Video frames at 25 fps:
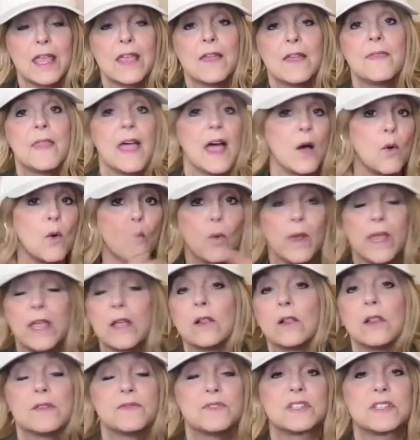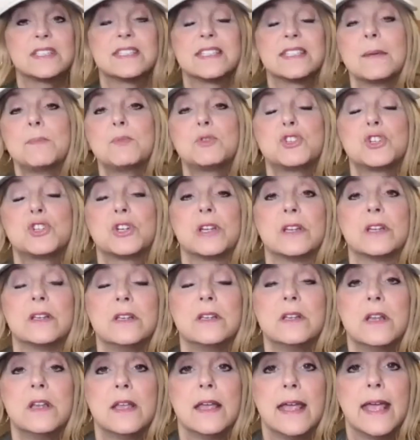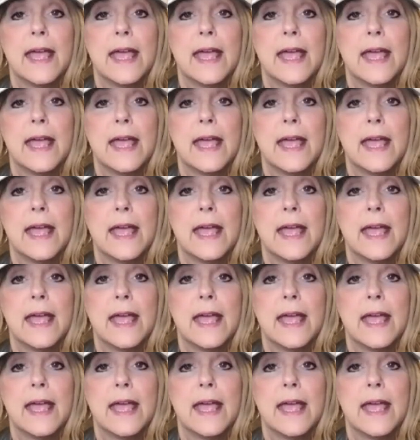in that wheel of deception